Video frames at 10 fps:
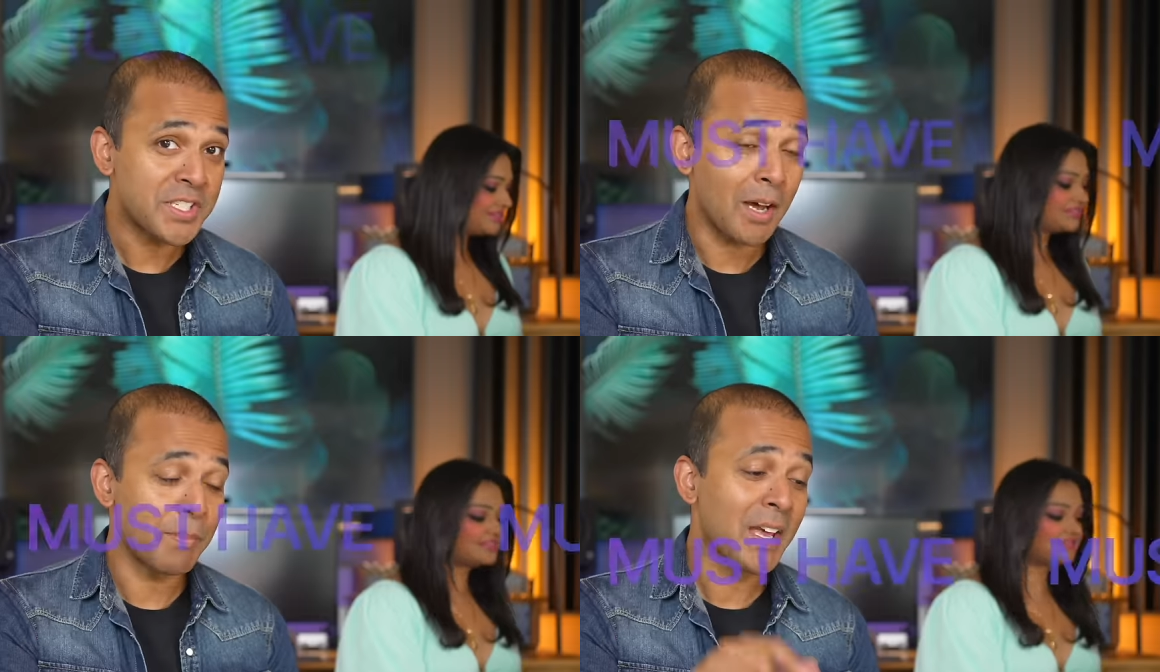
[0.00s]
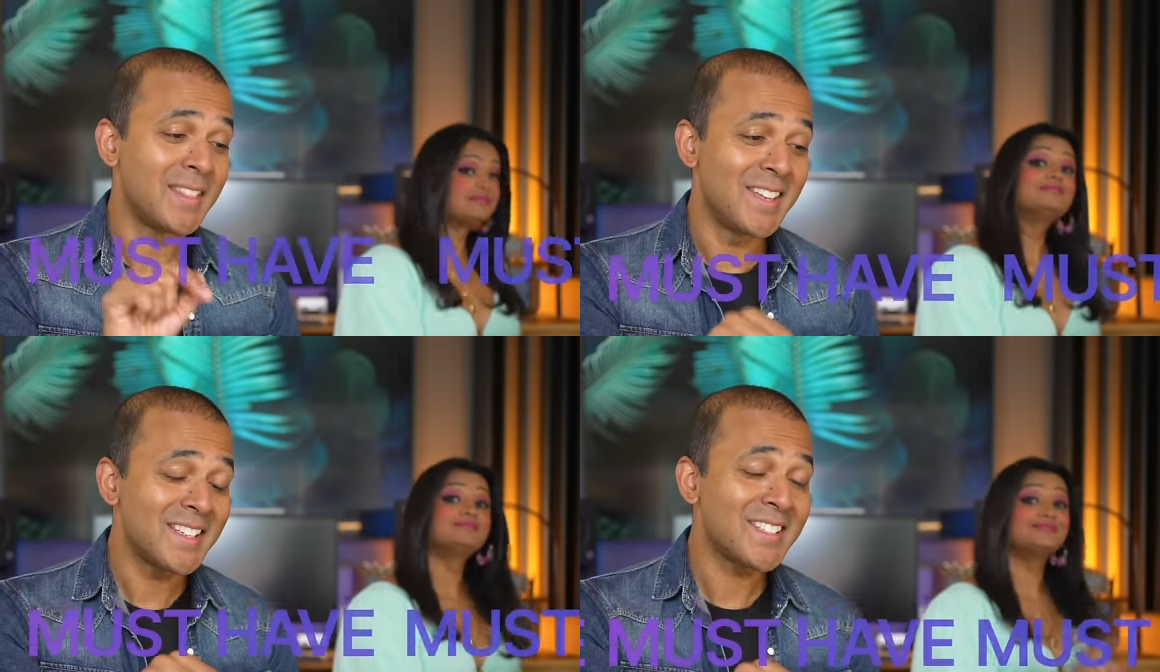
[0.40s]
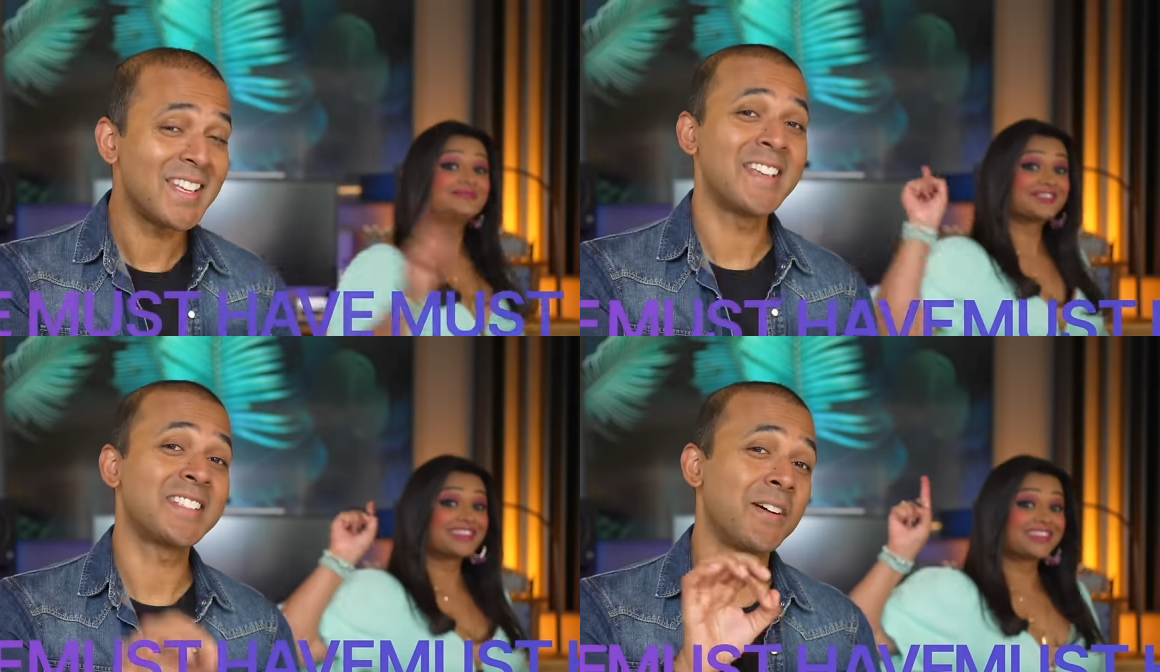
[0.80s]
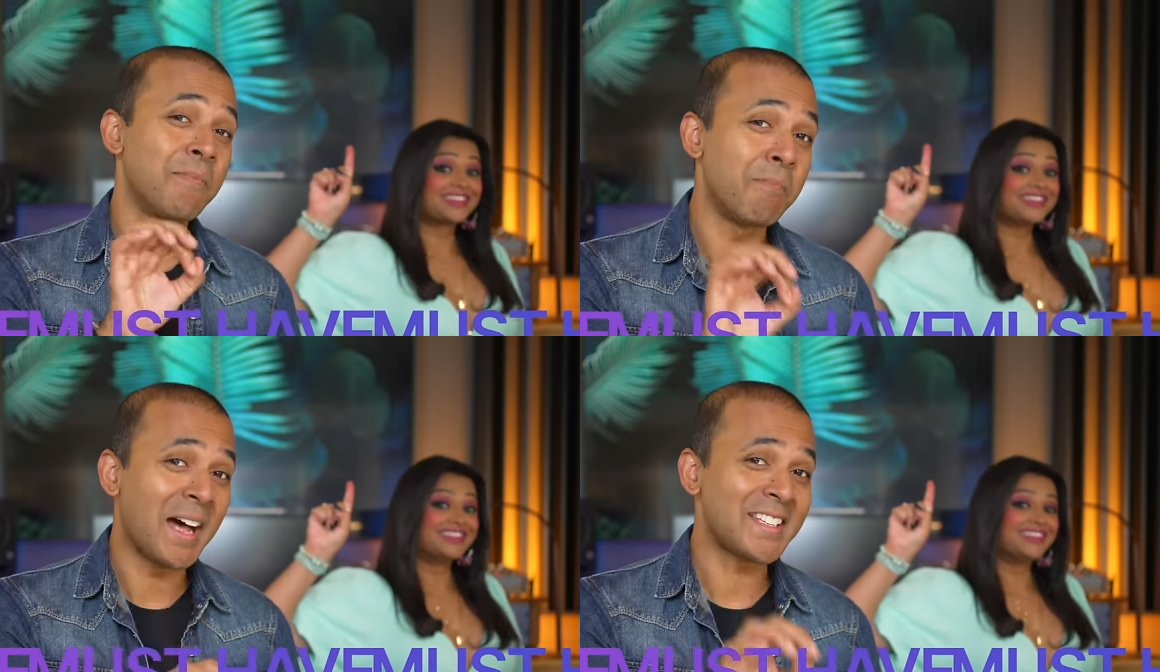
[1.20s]
Speaker 1: up, this is a
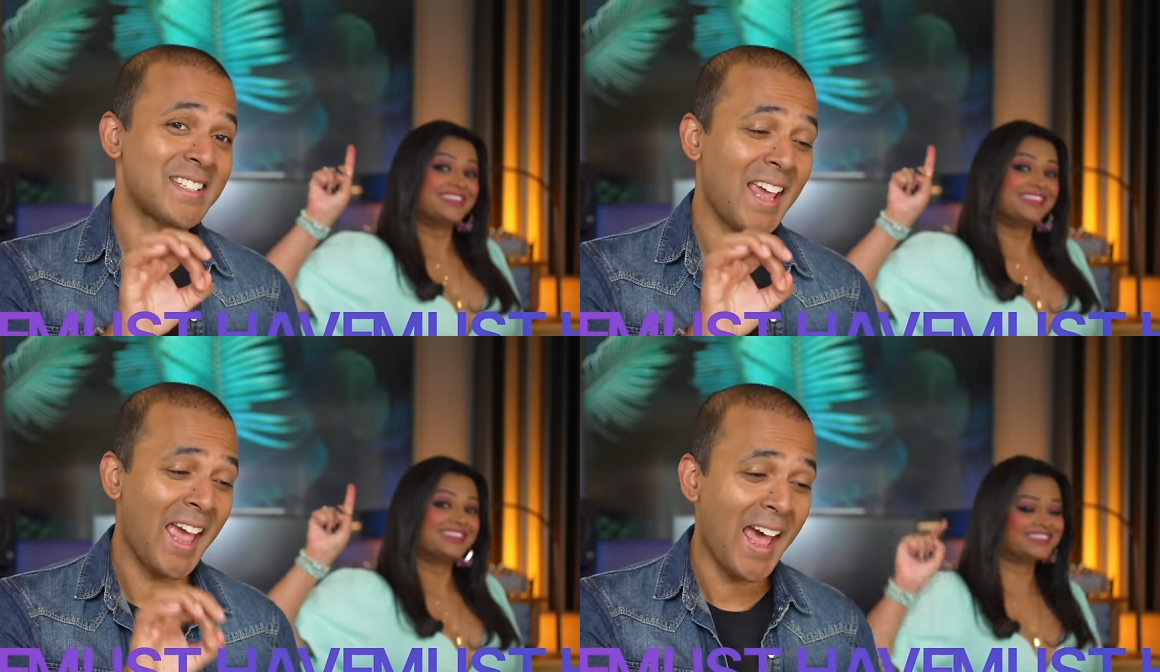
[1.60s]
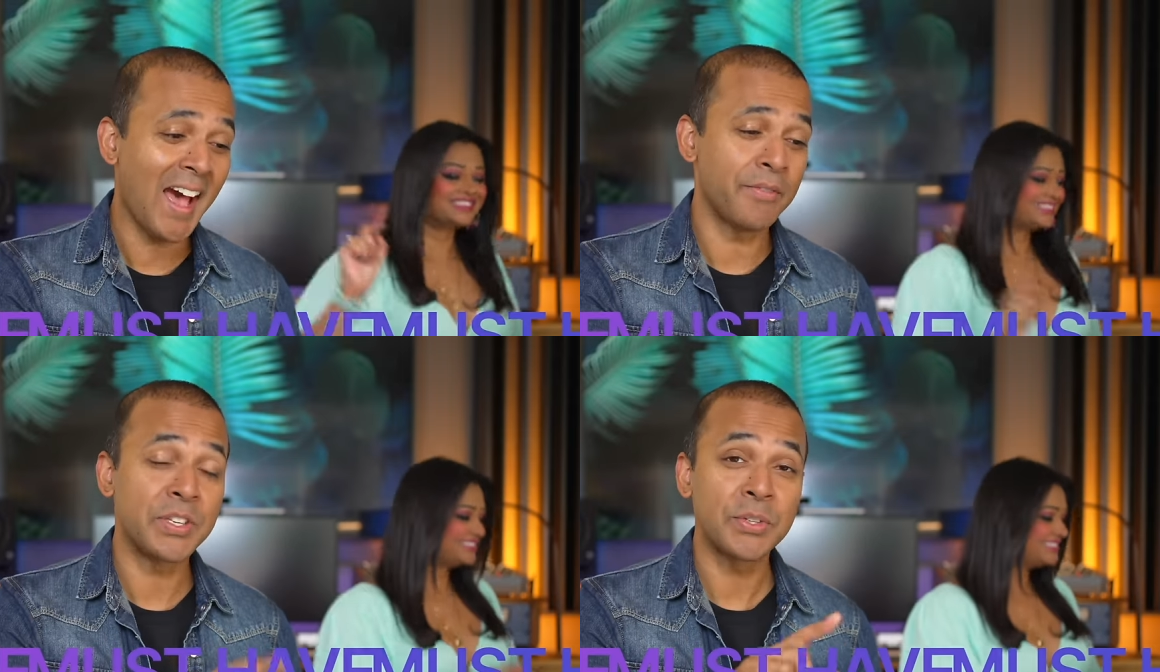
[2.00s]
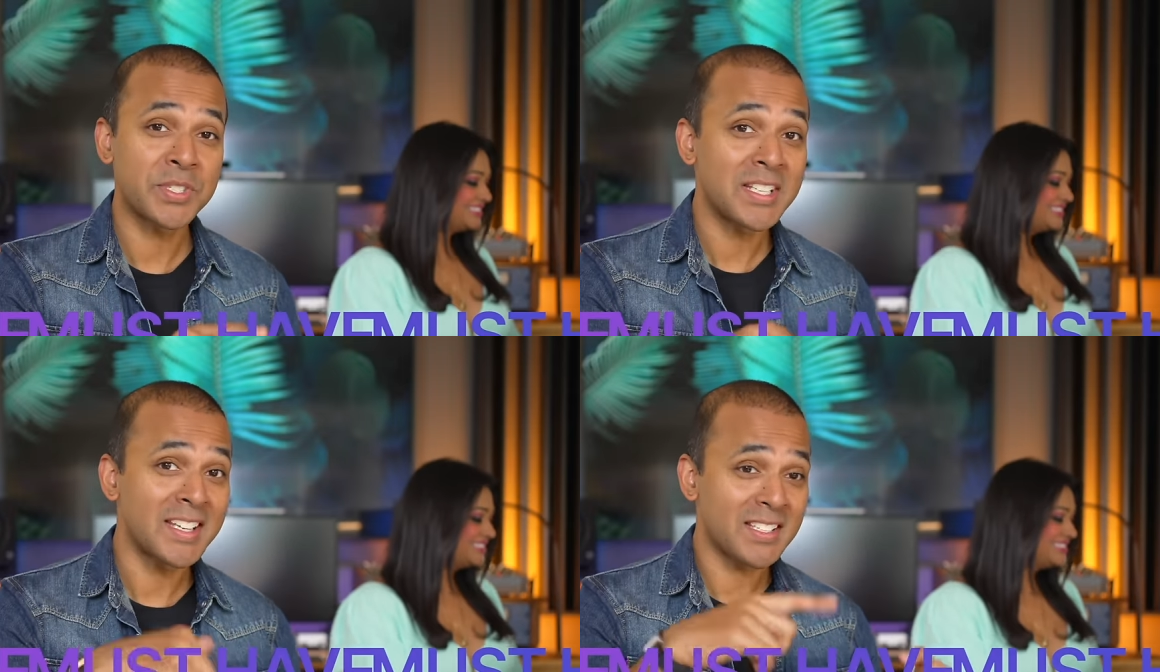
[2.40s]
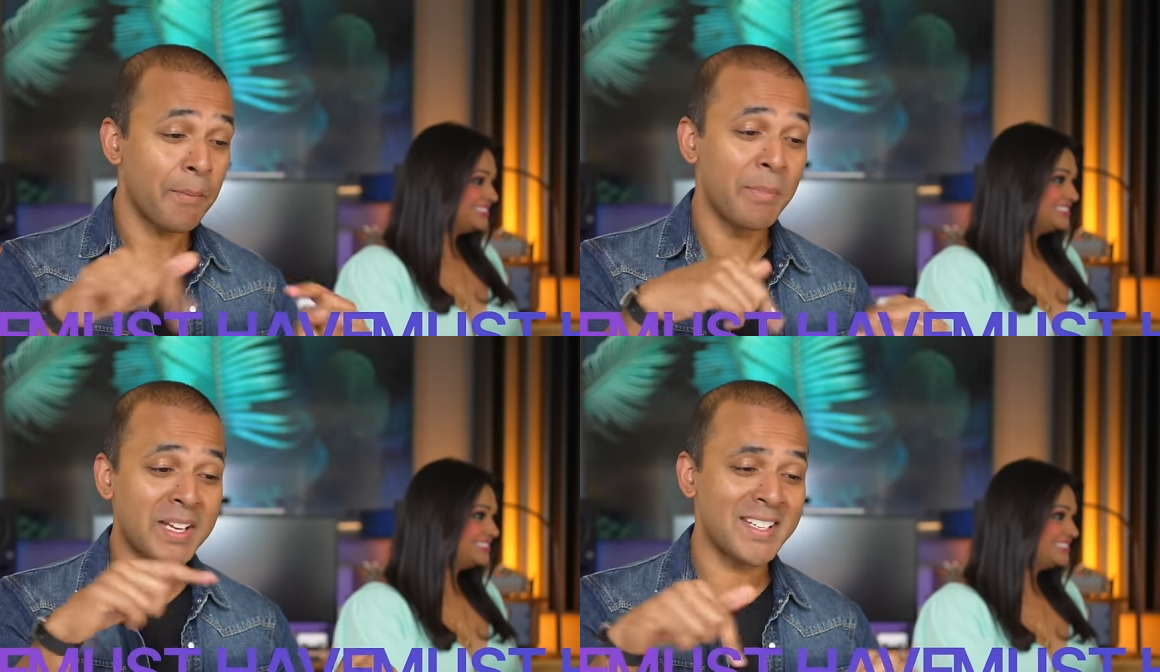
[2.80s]
must-have. You'll see this
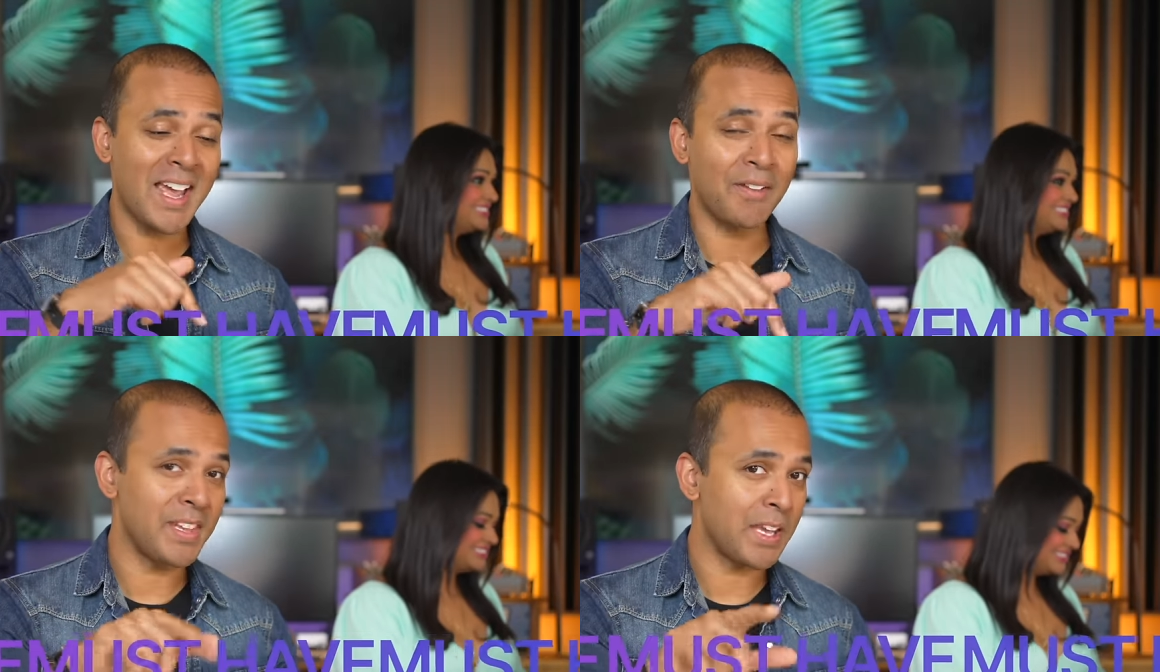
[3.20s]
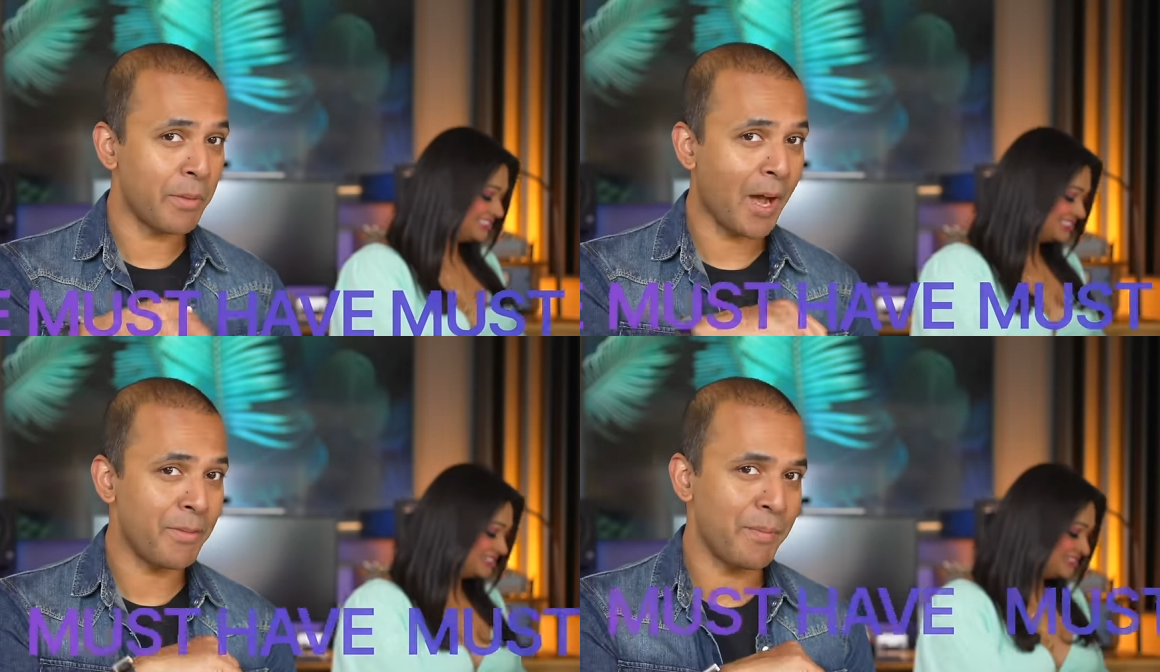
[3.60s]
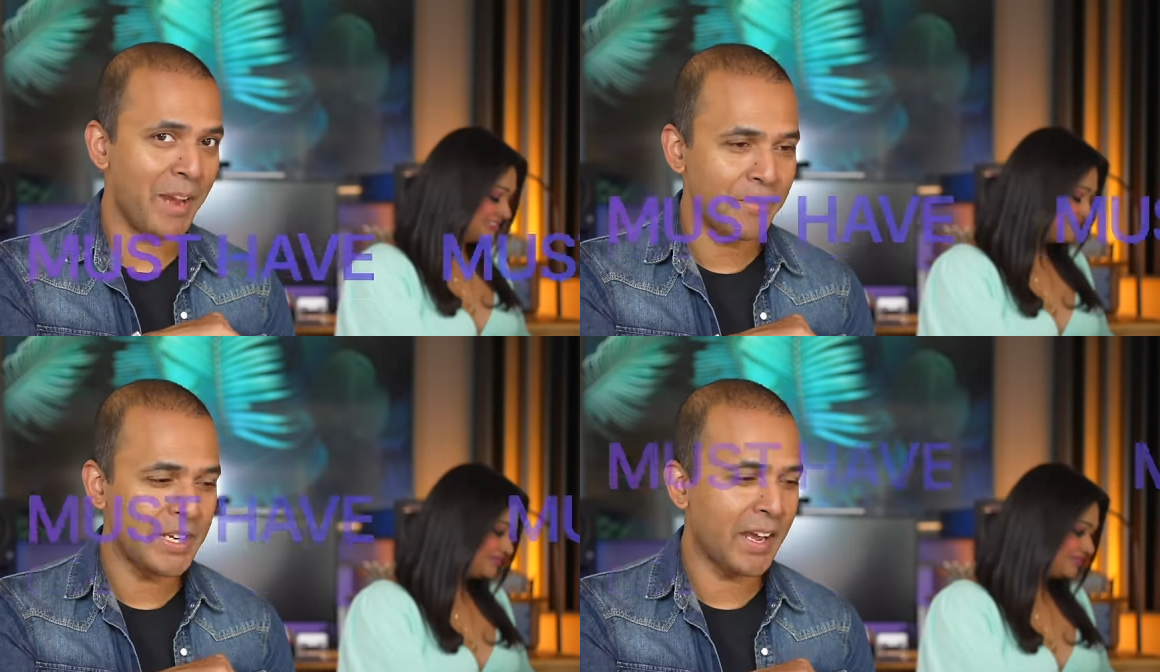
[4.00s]
must-have thing pop up every